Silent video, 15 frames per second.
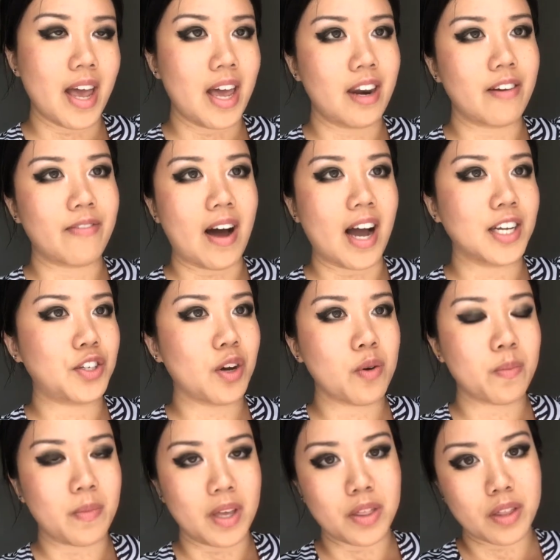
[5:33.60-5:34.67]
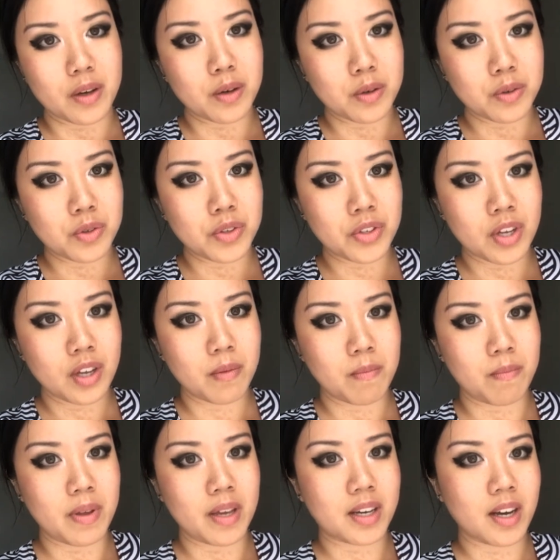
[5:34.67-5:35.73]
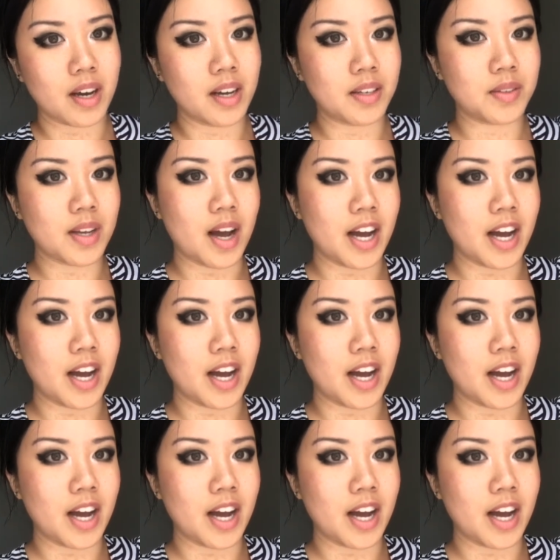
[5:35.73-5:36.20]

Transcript: And if I don't meet those because